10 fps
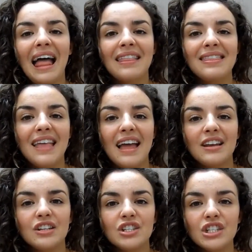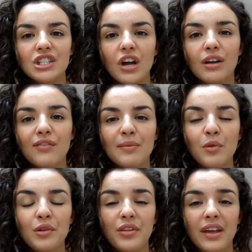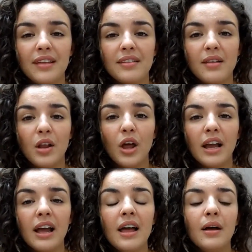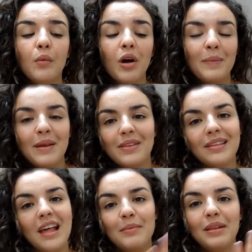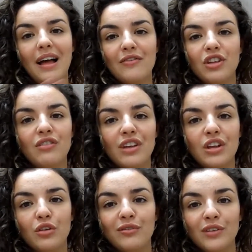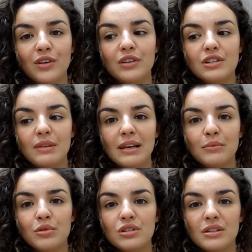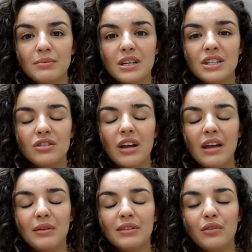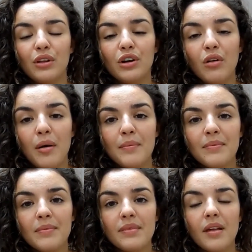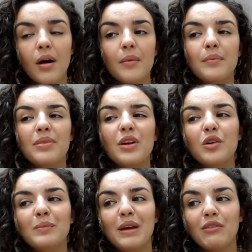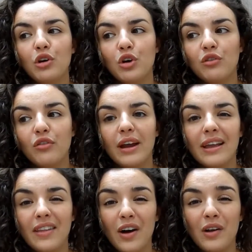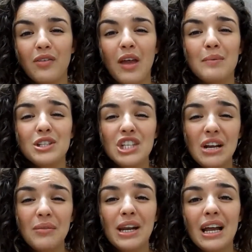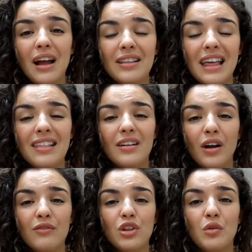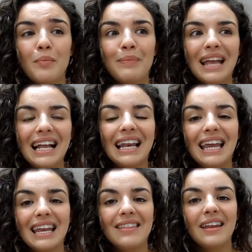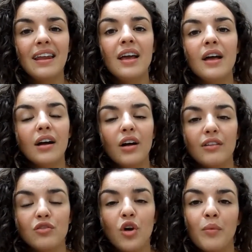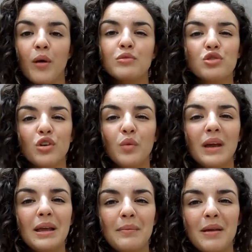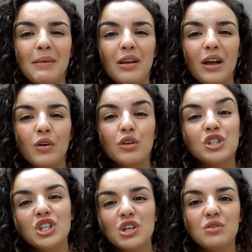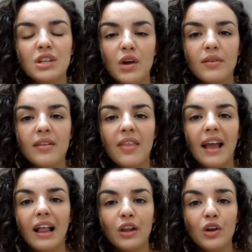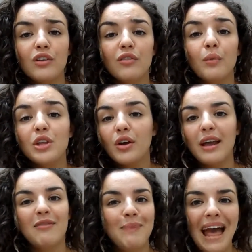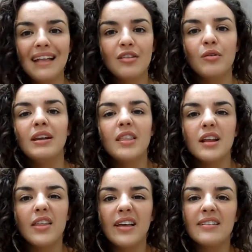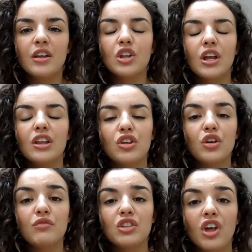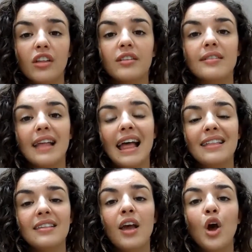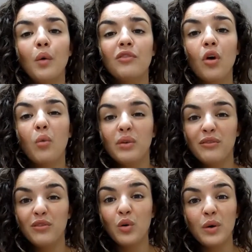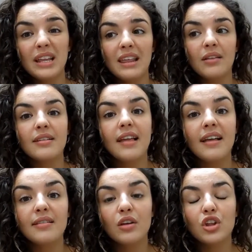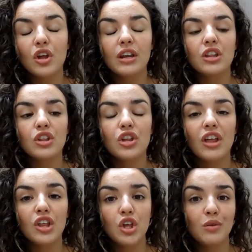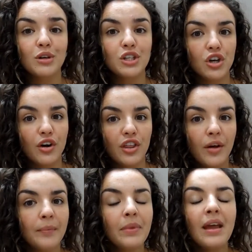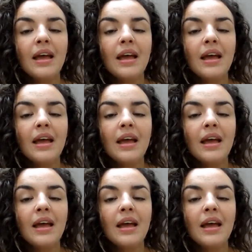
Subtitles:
And then just kind of small things, so like wiping the table after you've eaten your food is really important because you're getting rid of all the crumbs, the odd bit of hoovering and that kind of thing. But generally I tend to kind of do a big clean and then kind of top up during the week, maybe like on a Tuesday or something I'll hoover. We don't have pets or anything like that, so you don't need to hoover tons, and we've got wooden flooring downstairs, so you don't need to do that too much either.